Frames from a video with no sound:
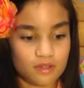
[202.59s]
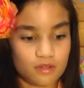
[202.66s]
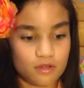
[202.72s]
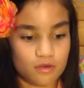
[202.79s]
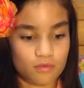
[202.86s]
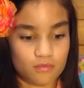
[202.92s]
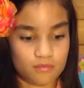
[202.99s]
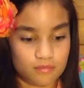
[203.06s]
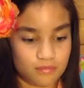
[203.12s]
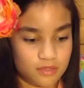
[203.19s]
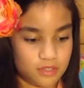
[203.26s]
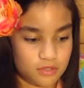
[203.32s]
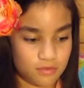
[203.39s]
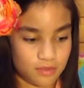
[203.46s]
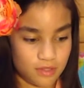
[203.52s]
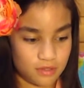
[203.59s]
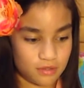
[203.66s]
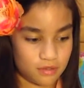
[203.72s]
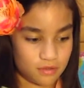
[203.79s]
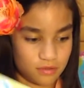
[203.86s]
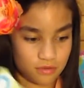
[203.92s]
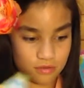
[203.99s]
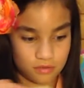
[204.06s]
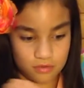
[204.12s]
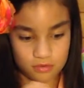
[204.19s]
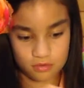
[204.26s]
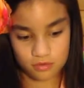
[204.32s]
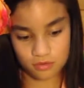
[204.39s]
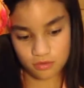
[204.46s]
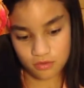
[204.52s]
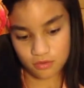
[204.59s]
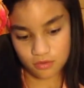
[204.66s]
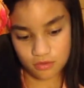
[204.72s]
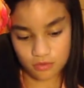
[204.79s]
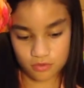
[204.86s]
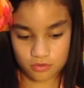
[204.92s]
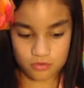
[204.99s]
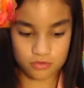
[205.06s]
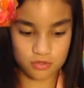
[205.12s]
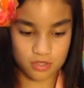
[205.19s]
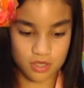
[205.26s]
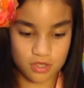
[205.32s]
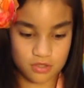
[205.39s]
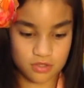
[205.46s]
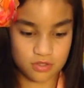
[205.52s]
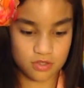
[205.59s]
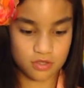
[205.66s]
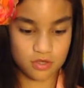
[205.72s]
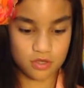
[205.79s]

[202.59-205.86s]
Oh, this one also says,